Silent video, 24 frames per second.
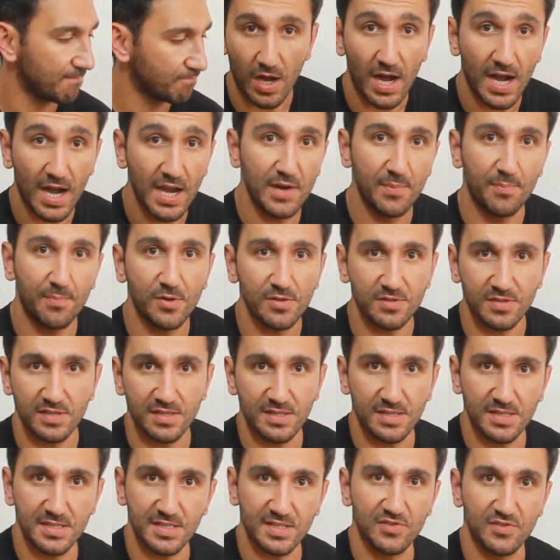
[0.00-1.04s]
I repotted
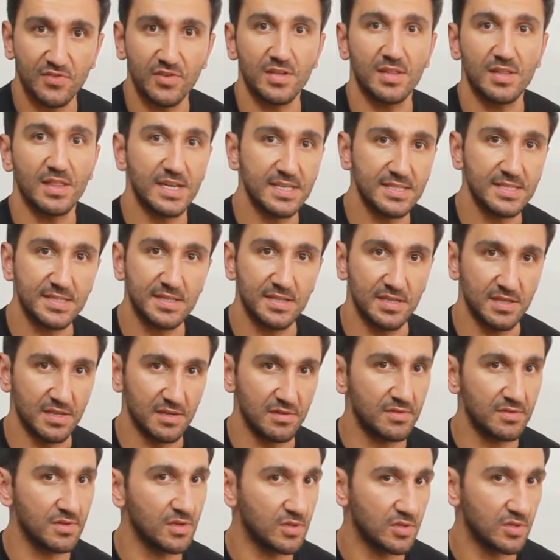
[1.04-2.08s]
this tree last
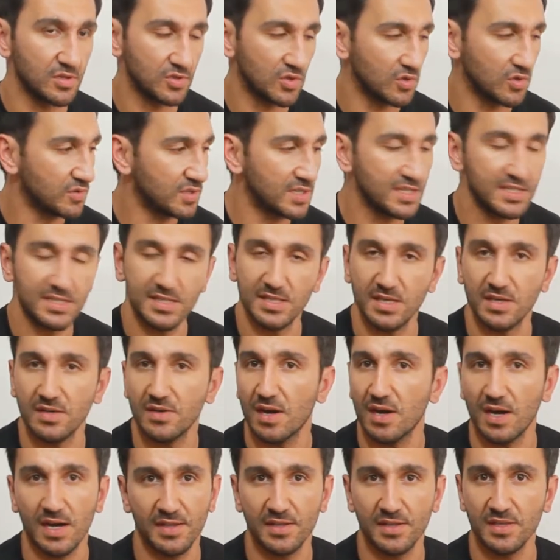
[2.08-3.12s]
year, so this year
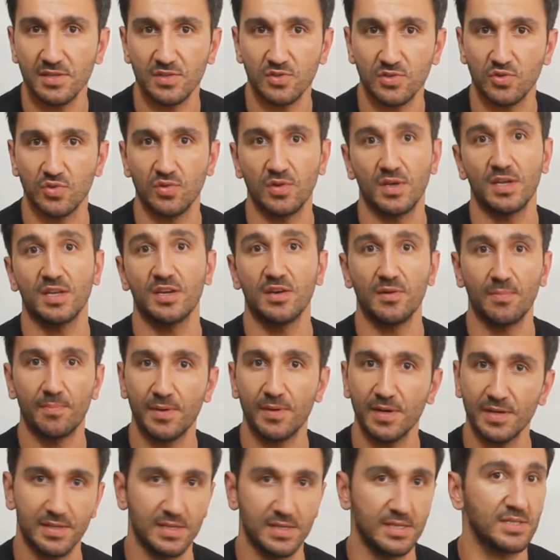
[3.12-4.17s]
I didn't do any
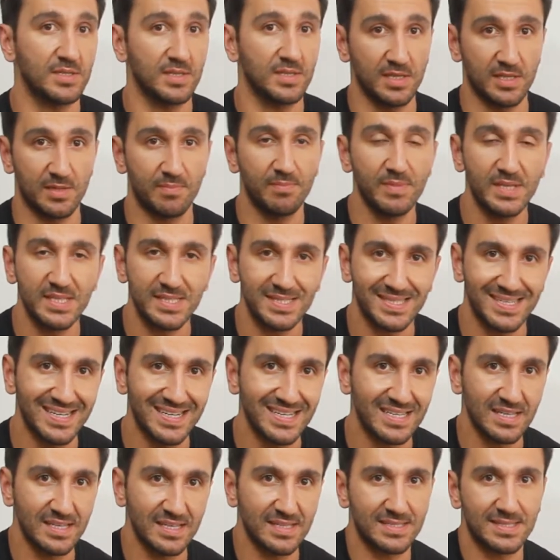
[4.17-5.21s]
repotting. It means
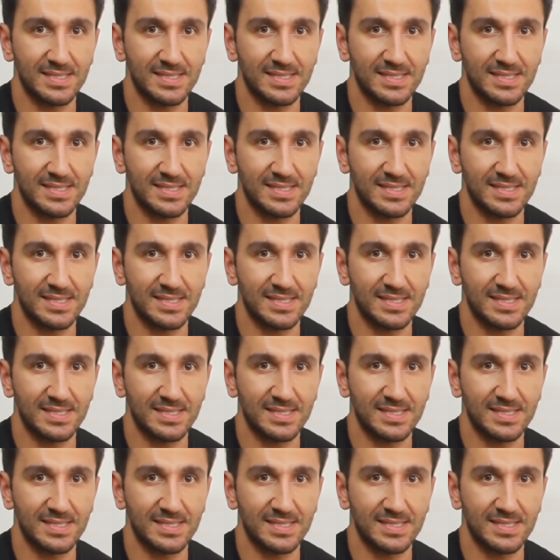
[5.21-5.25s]
that it